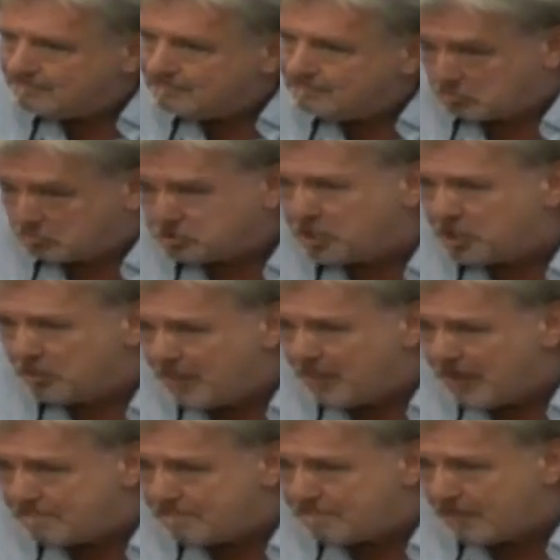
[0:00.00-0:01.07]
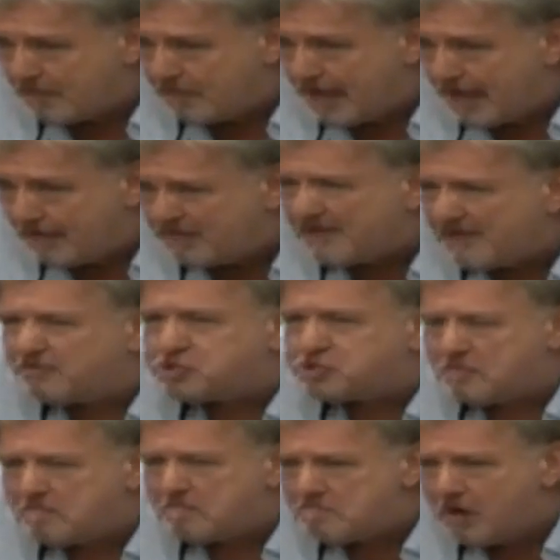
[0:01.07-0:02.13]
I want you to think about that. Think about
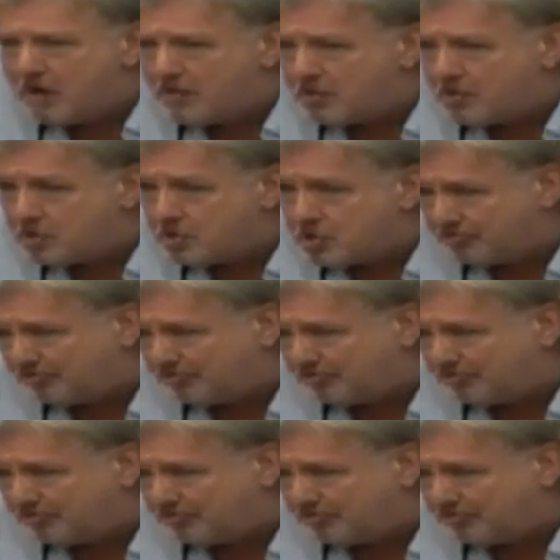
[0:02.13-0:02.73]
your mother or your